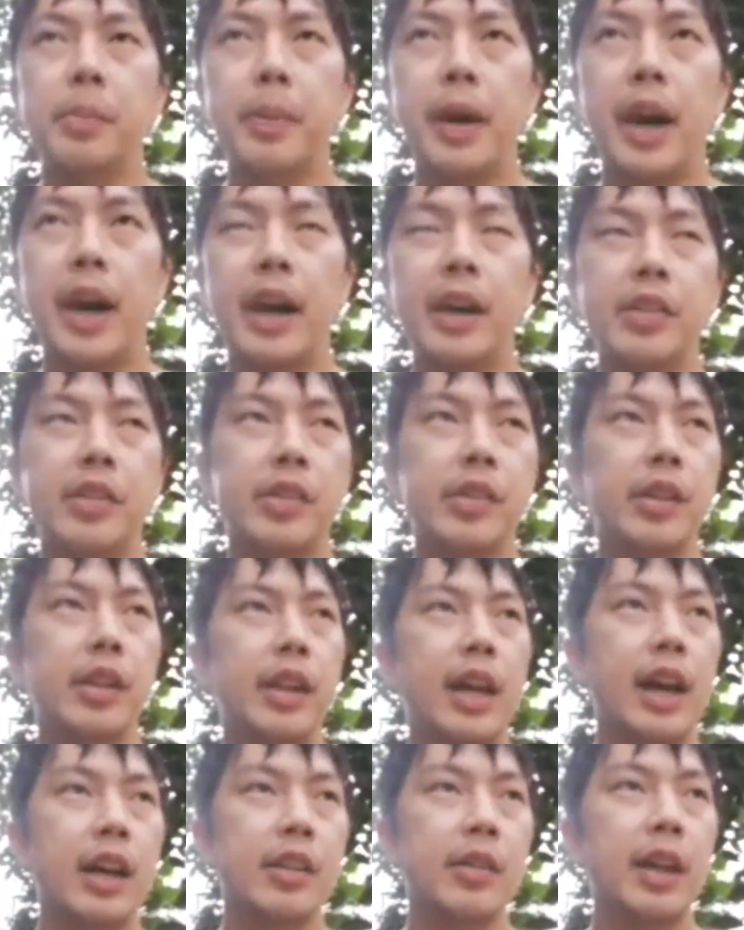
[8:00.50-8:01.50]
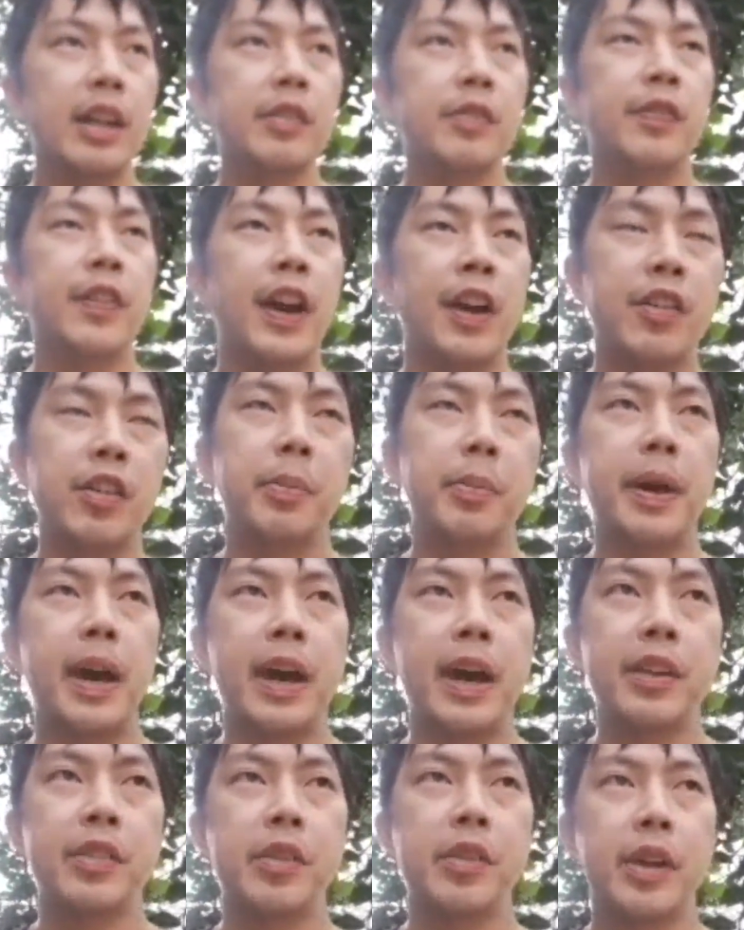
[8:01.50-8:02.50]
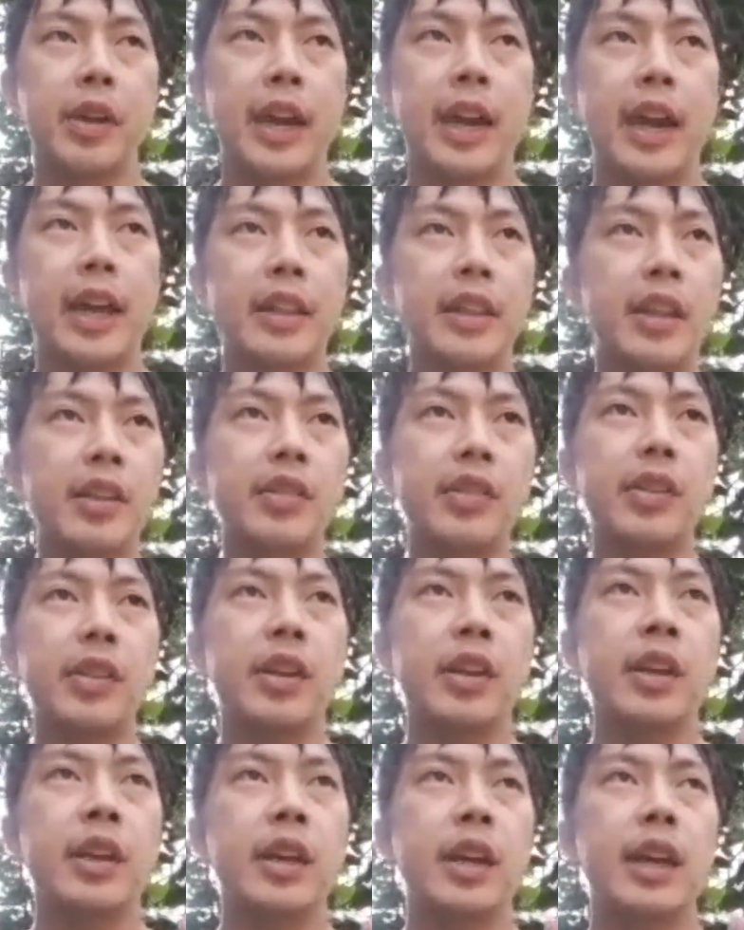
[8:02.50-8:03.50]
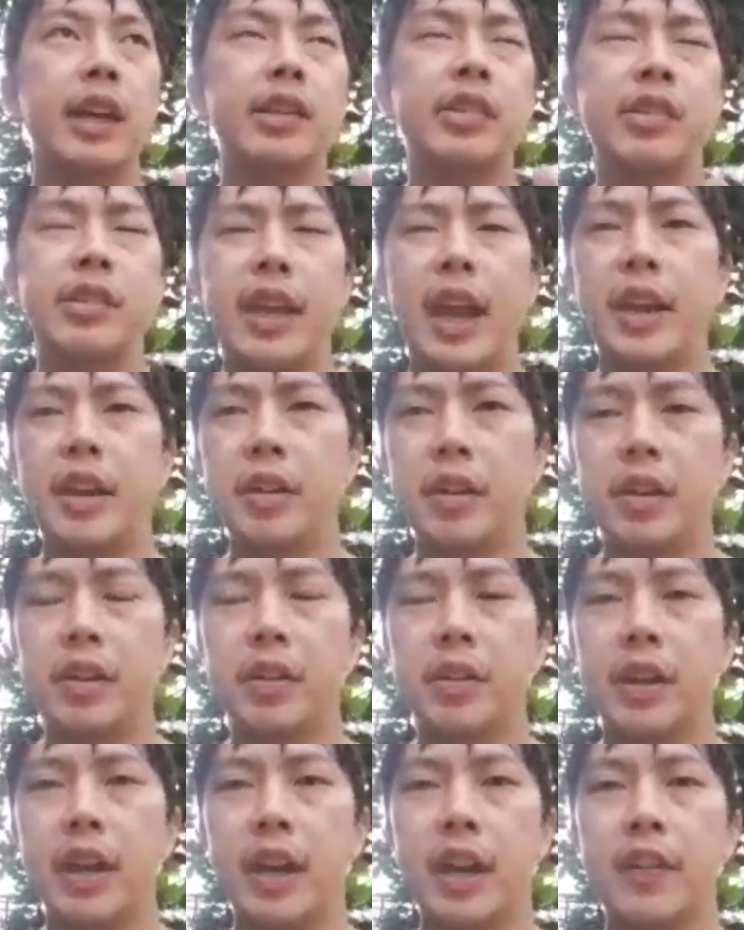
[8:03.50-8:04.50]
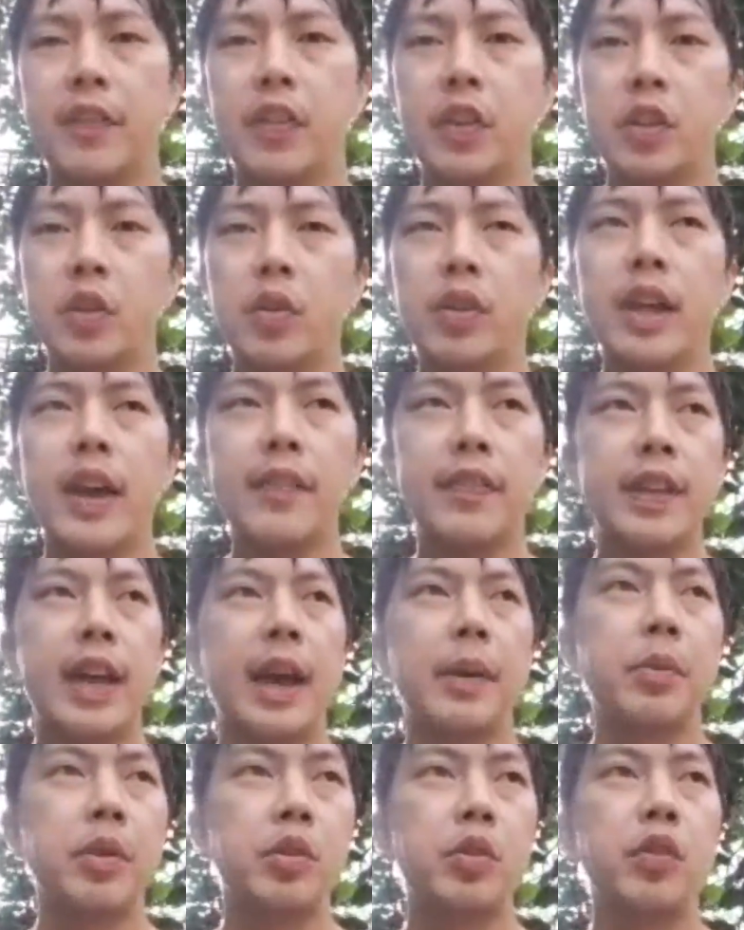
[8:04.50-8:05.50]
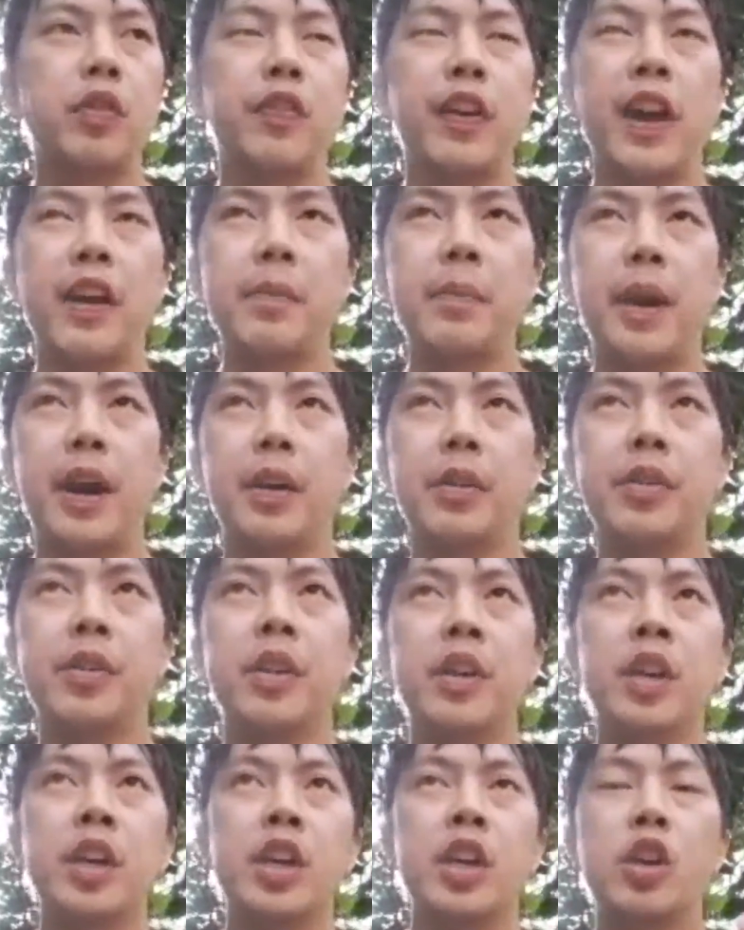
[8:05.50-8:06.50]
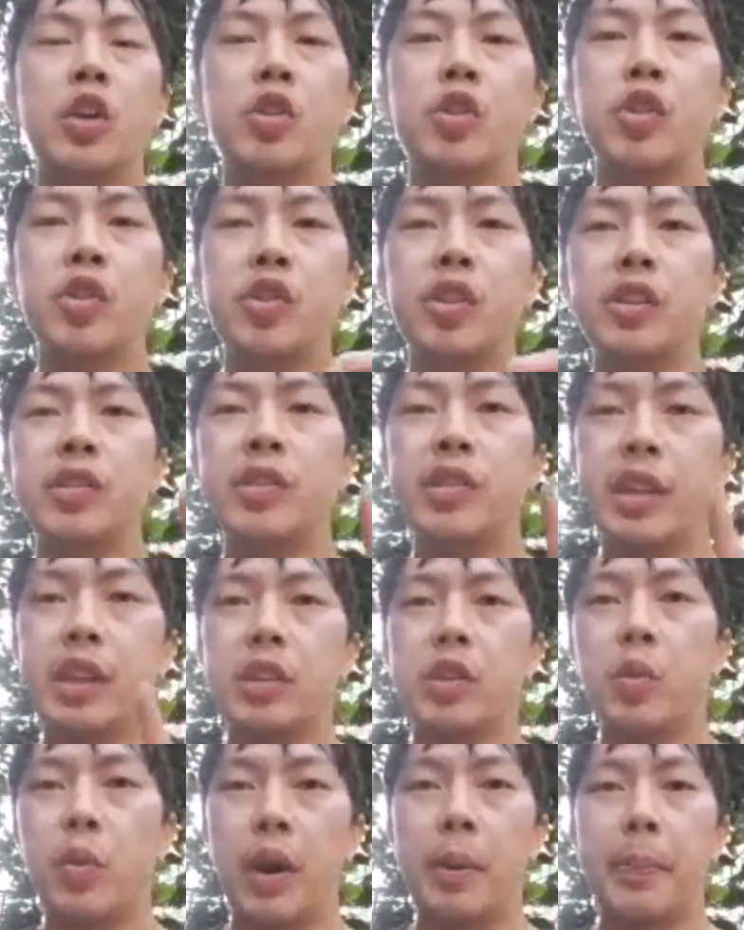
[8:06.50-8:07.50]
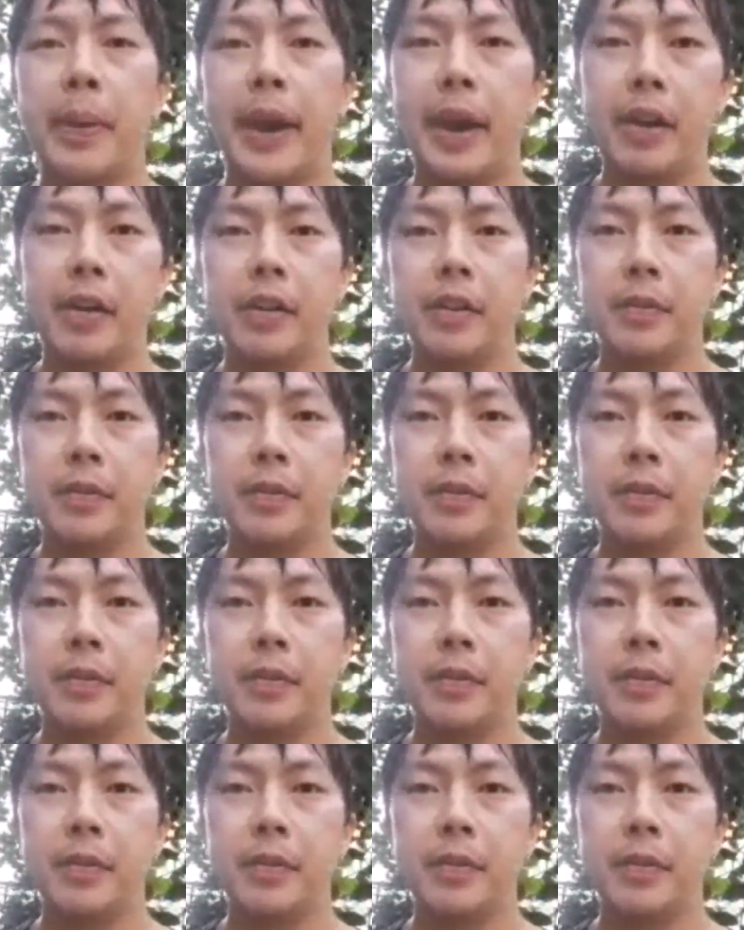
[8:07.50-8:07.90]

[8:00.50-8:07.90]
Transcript: bars, last 500 bars, okay, and this is standard, okay. If you don't have time to do 5 bars, you should just stick to one pair.